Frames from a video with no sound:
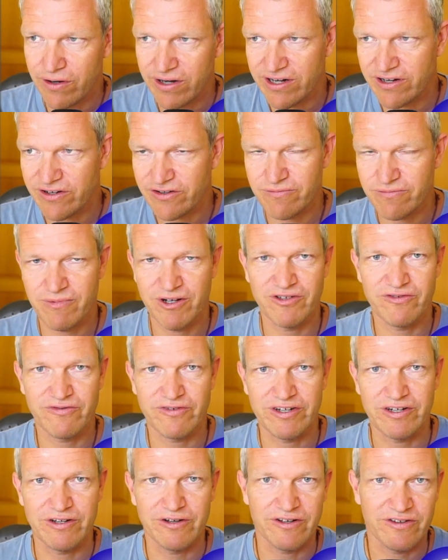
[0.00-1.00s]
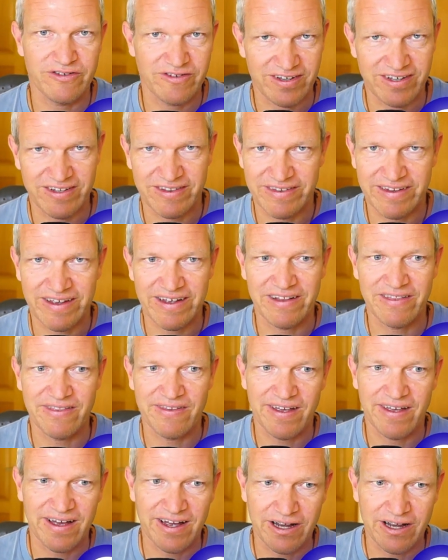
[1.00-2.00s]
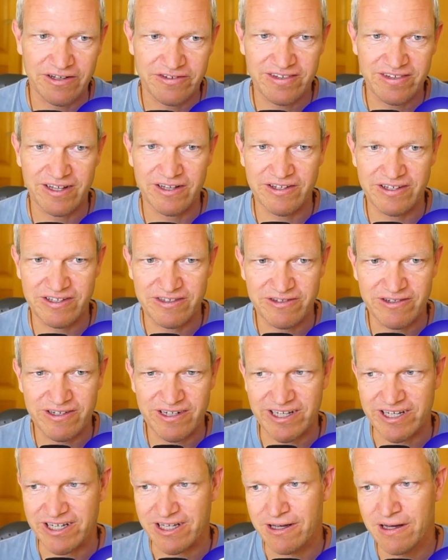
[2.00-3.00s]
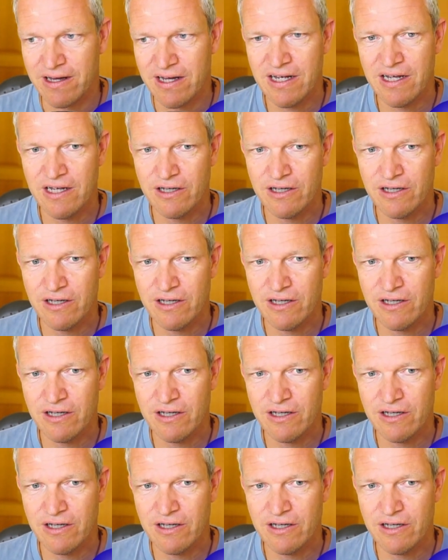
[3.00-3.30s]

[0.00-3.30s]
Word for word: here's my three dots, and then I still need to click.